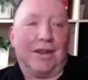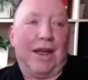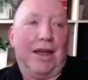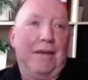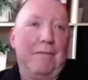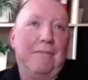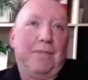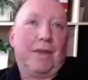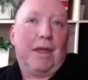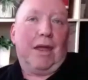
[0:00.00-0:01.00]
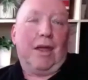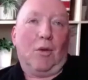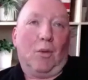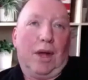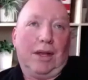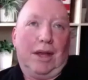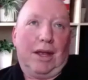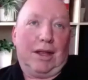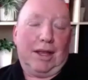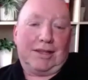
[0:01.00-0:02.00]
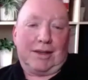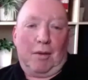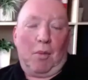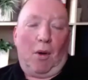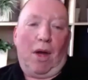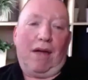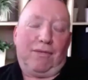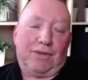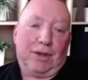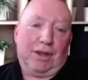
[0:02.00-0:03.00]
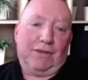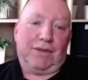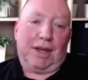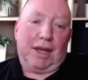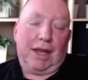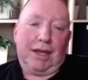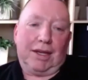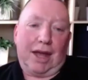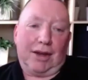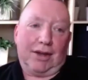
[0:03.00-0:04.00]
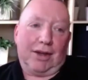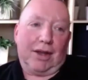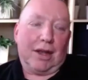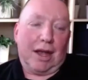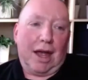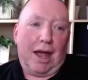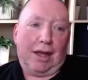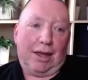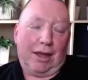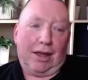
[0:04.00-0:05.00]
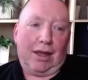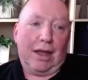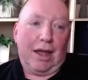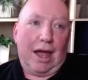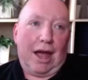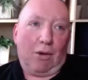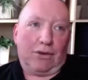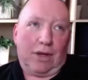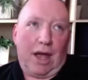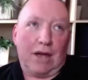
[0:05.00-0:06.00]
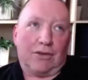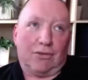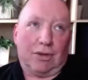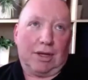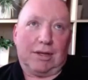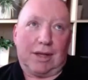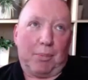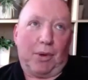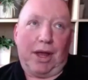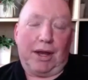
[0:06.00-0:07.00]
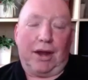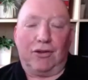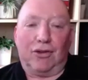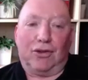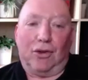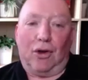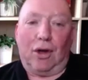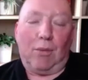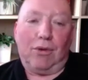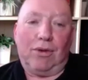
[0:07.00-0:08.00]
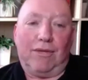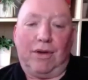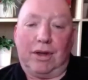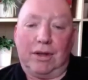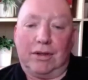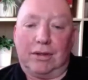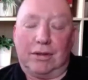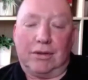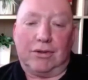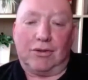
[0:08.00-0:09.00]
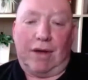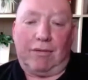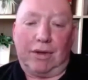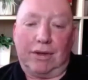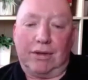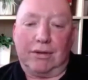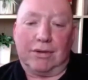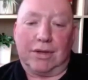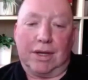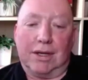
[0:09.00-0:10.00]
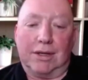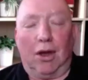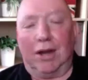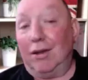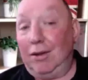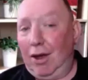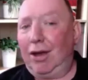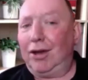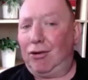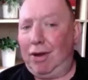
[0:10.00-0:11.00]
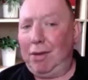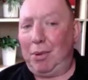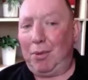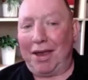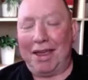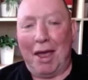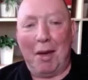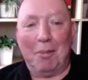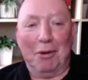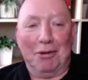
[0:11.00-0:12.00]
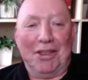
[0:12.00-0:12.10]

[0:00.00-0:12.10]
um, when uh, Lisa, my wife, still lived in, in Canada, I uh, I was astrally separating, and I just thought, I wonder if I could travel and see, not in a not in a creepy way. Well,